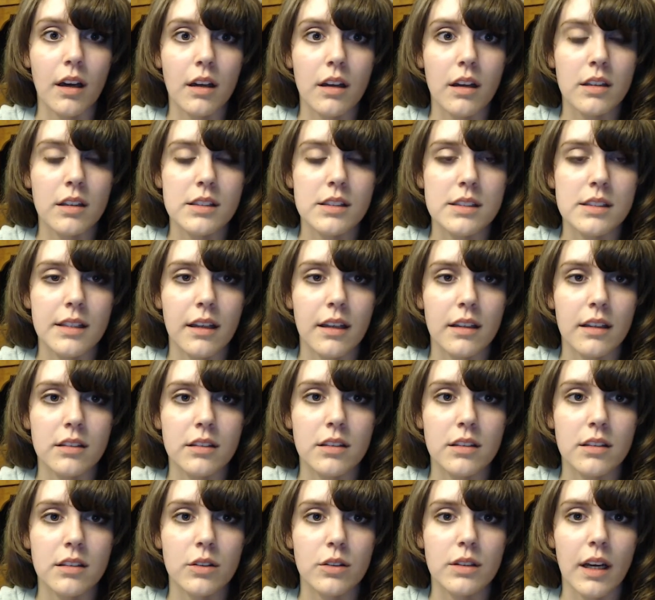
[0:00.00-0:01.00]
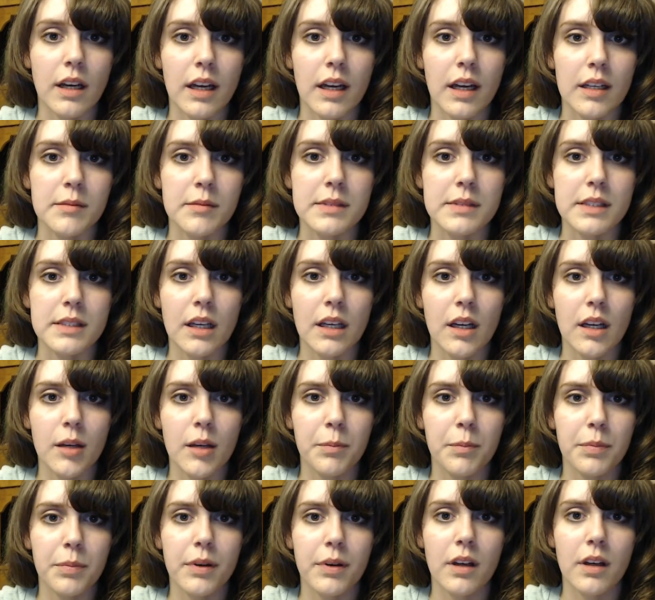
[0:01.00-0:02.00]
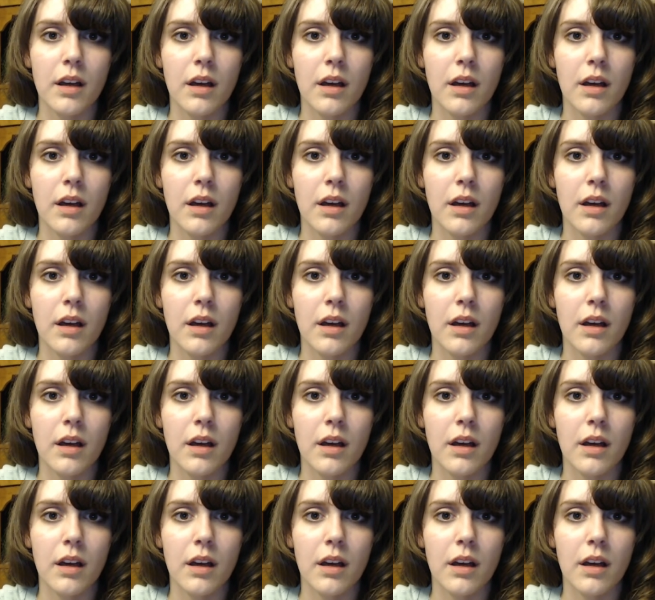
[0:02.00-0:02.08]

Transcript: So time's up.